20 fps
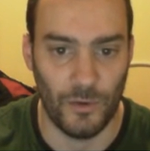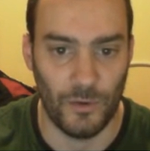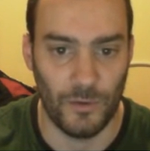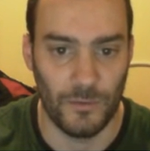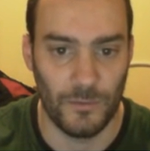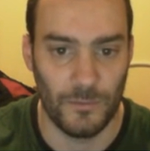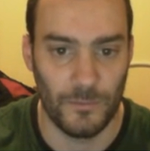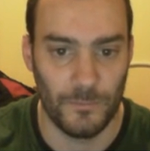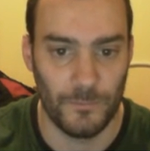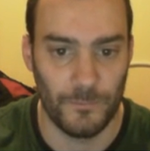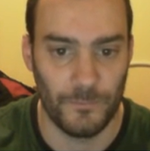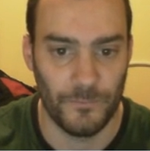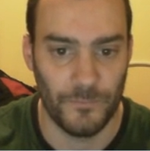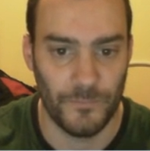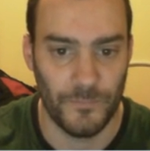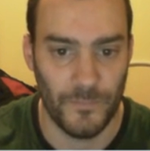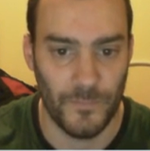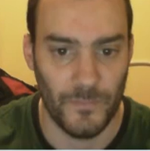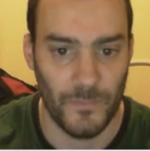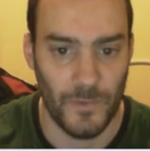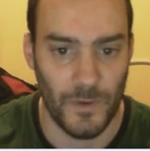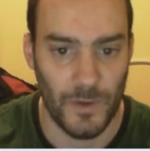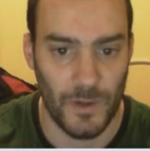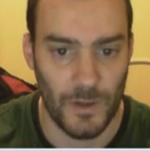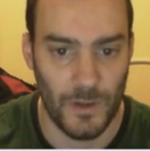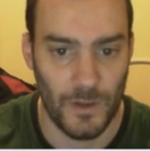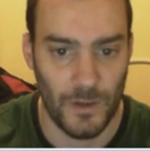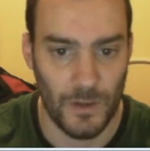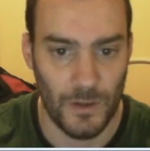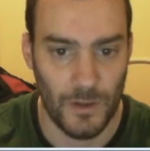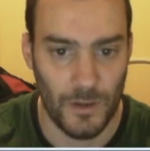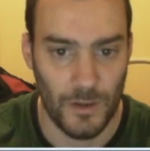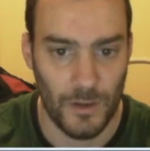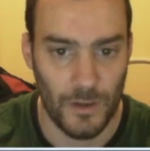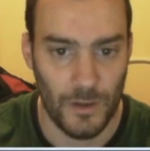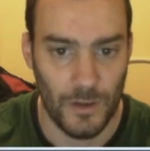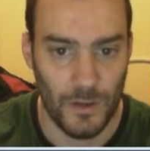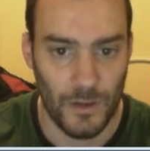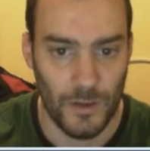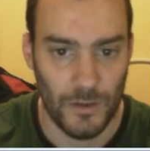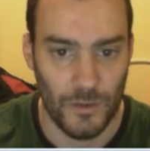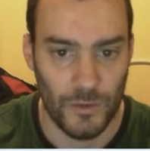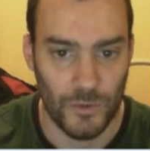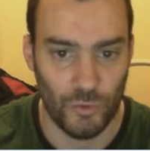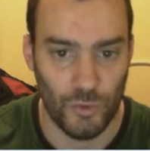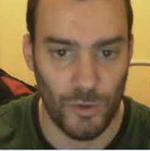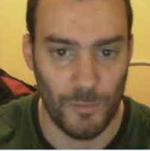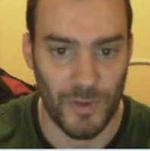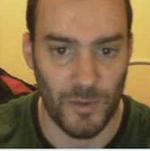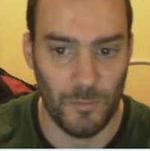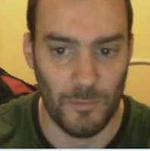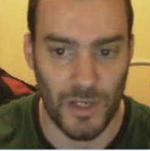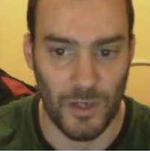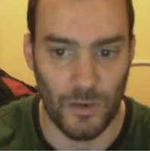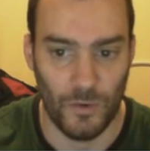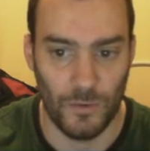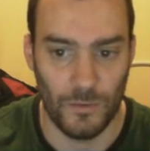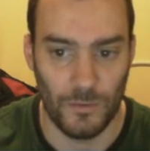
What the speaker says: So we look for it and select it.